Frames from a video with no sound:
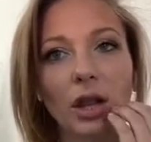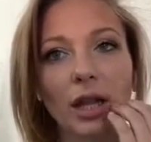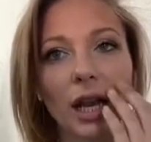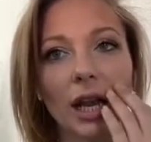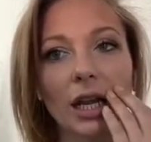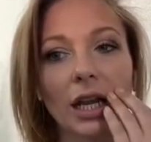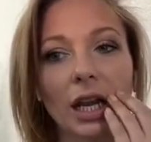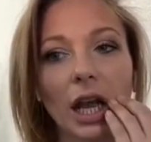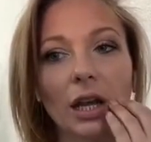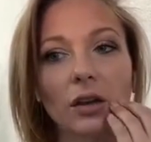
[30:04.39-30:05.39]
and
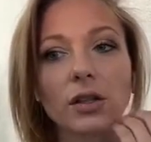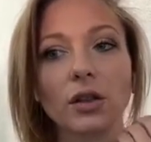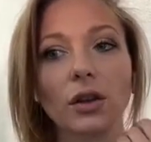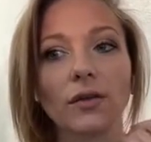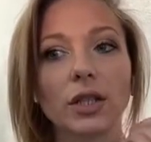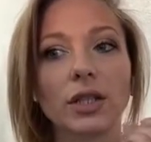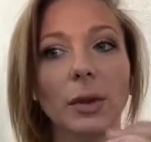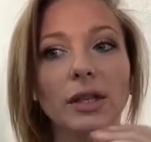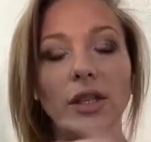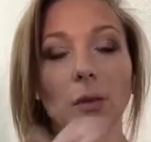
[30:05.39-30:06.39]
I also look for, it
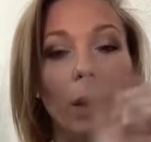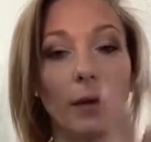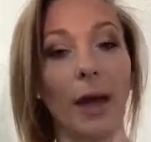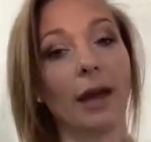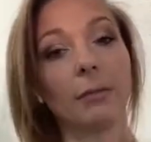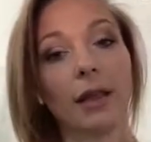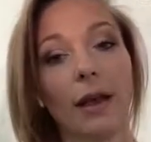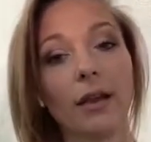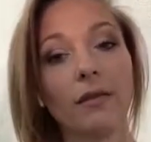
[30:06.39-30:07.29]
depends on where I'm at in my life